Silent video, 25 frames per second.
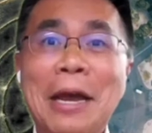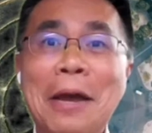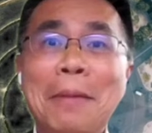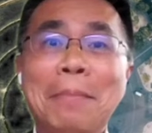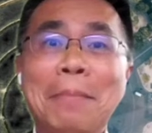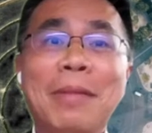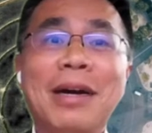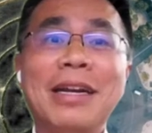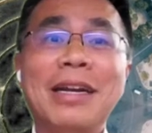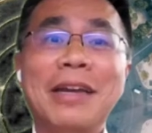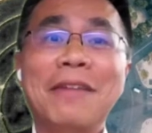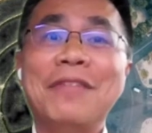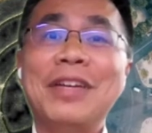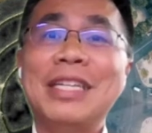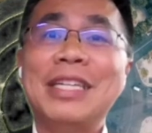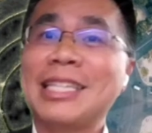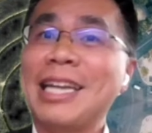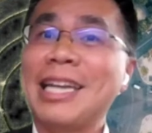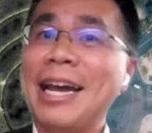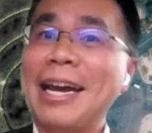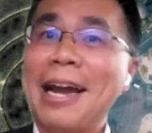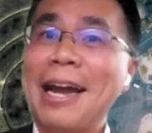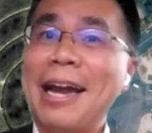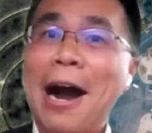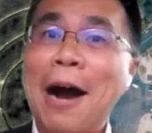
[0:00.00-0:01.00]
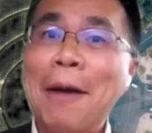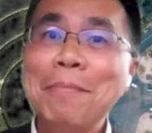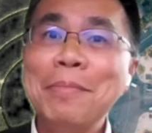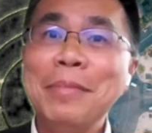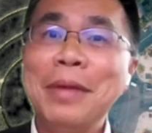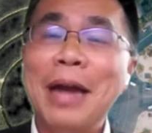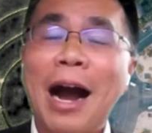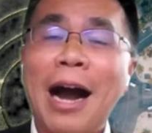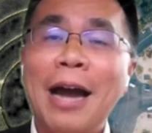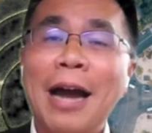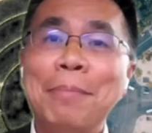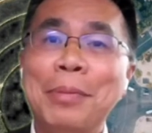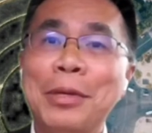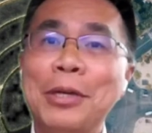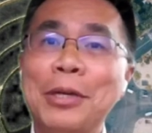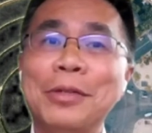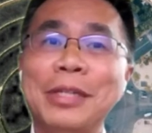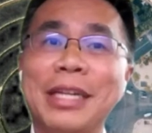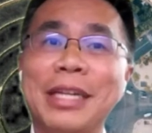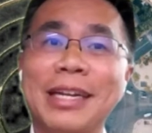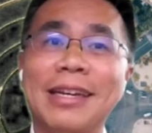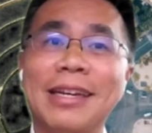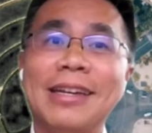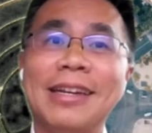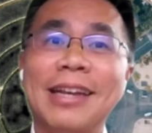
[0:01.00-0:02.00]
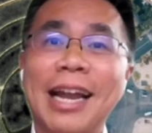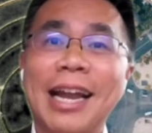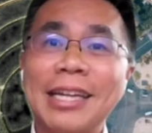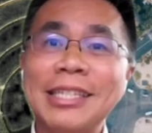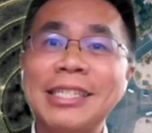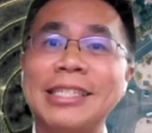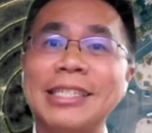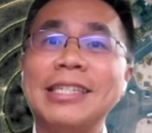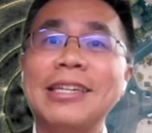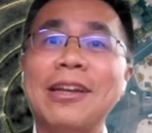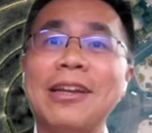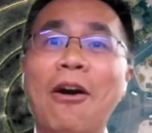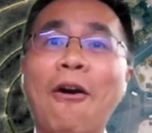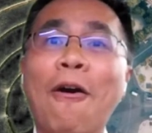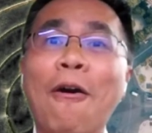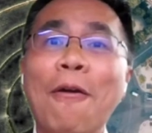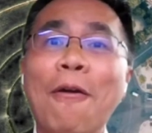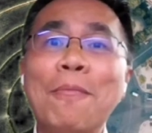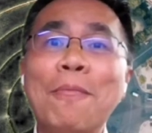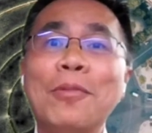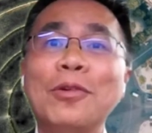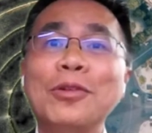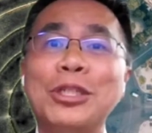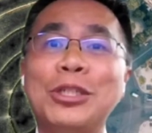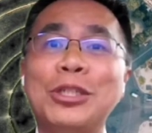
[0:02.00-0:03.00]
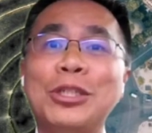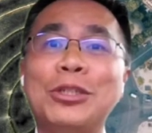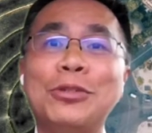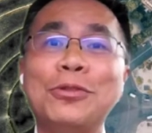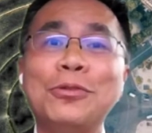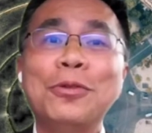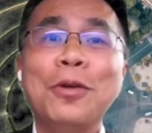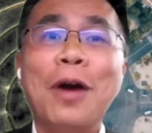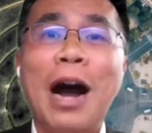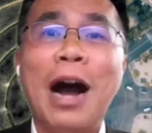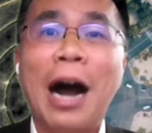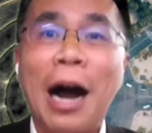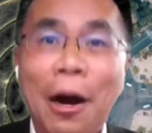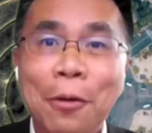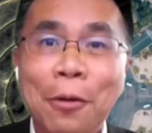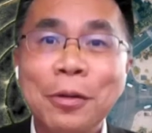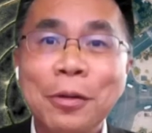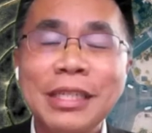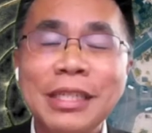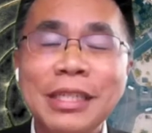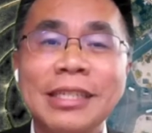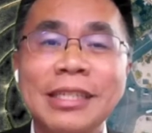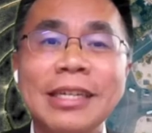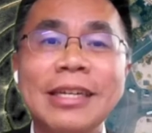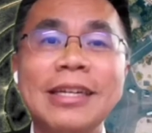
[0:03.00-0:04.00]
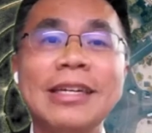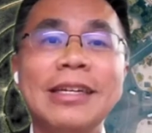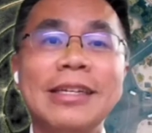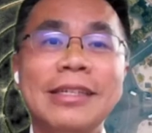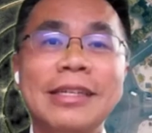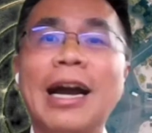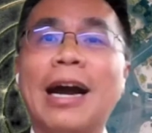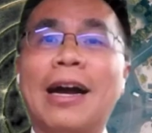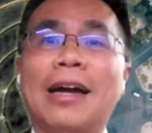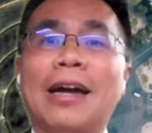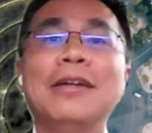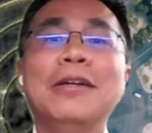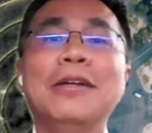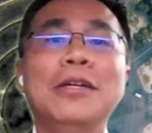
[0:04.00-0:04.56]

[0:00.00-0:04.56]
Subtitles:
But if it's like IPO that lasted almost 2 hours, yeah.